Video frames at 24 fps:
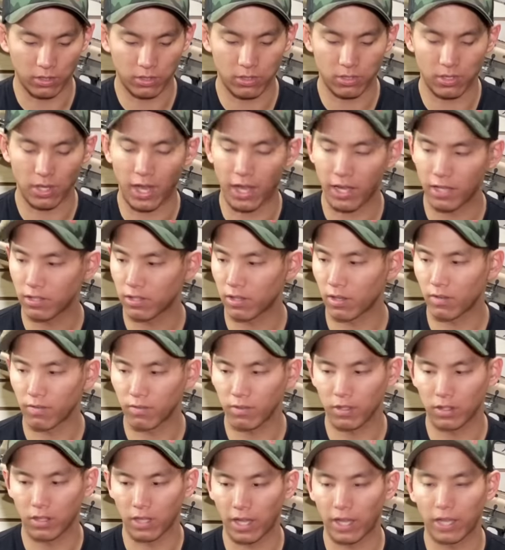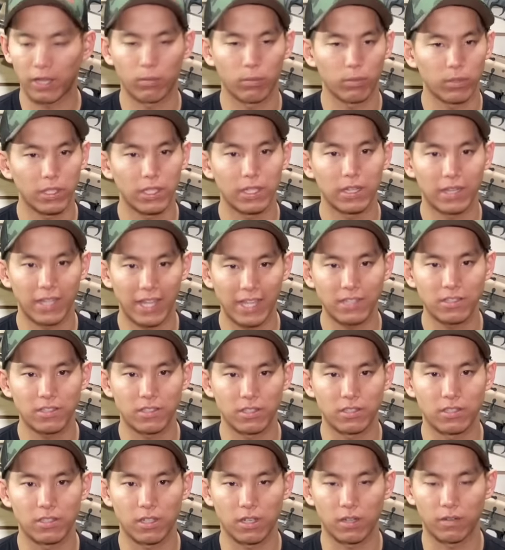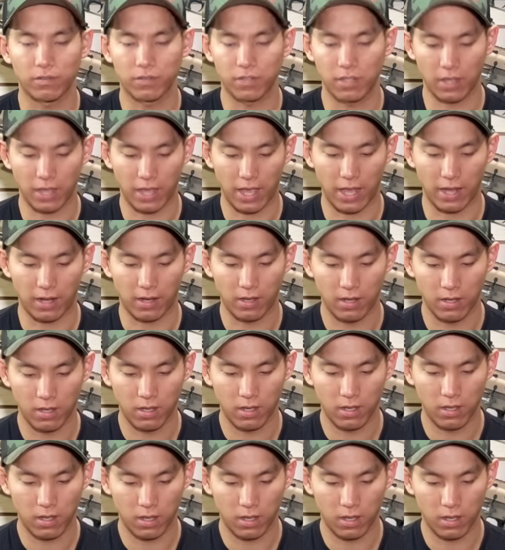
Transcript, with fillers: The size of the light really lends itself to that,